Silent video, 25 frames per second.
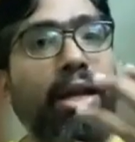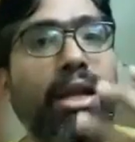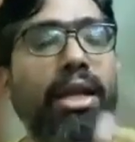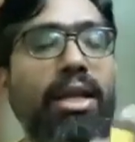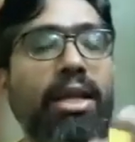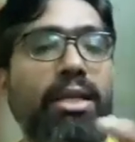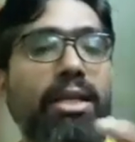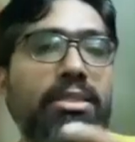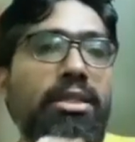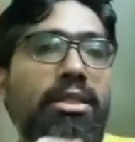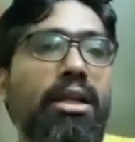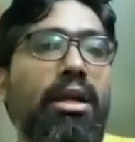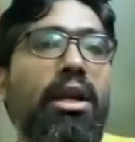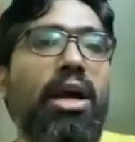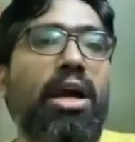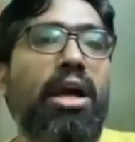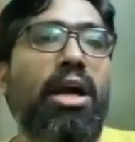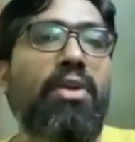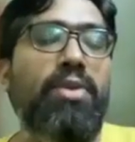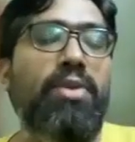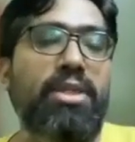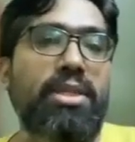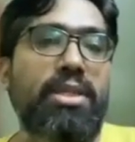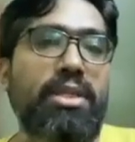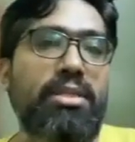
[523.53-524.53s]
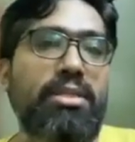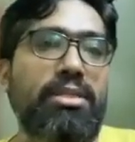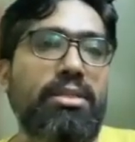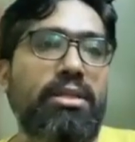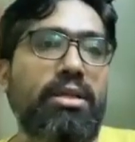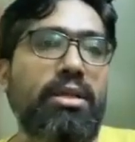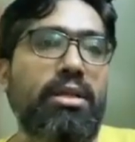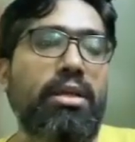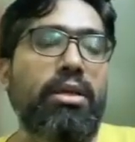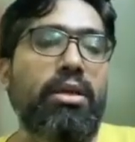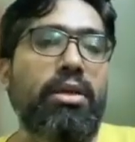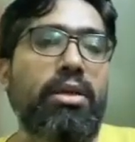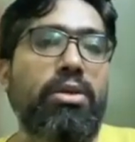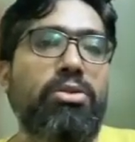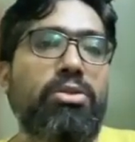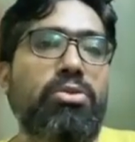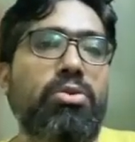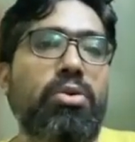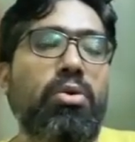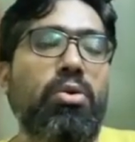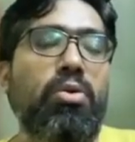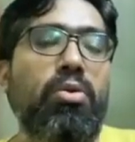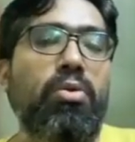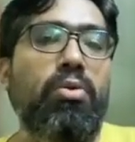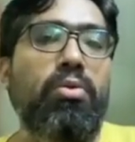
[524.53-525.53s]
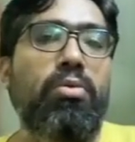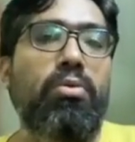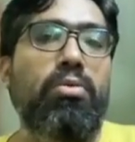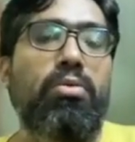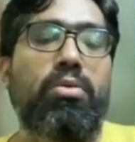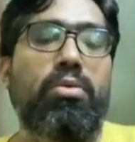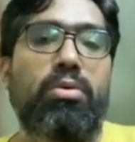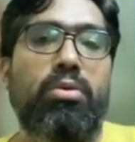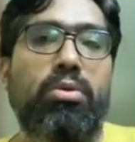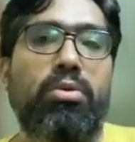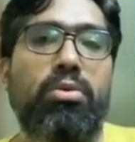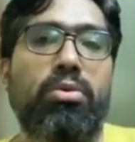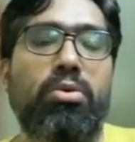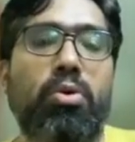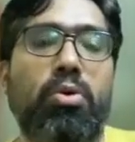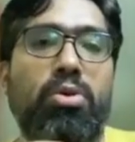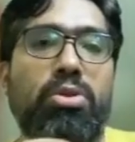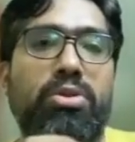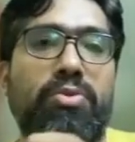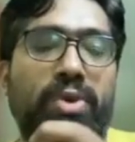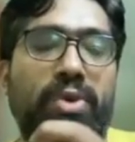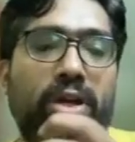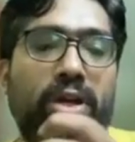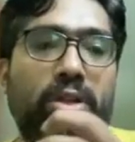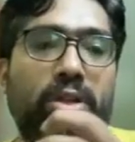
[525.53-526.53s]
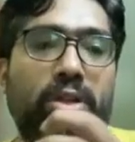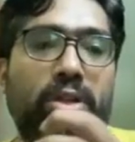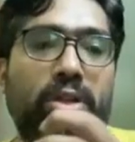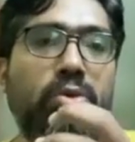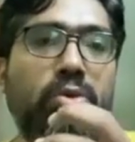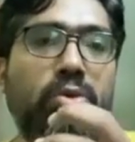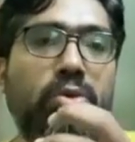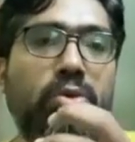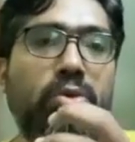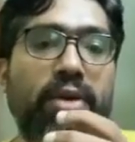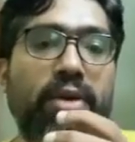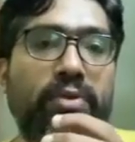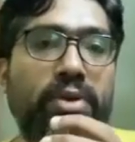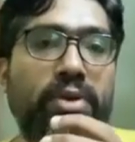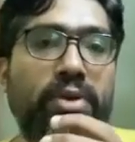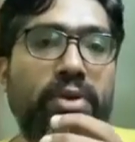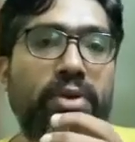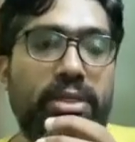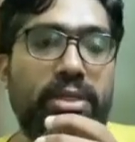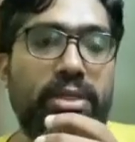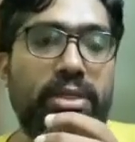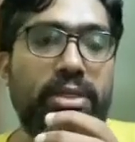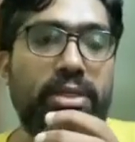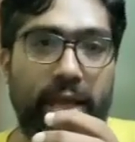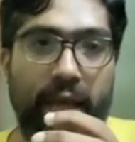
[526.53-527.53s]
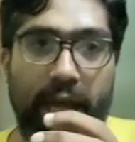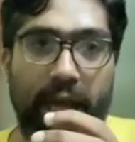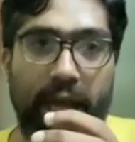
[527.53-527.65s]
endangered languages, so for those languages,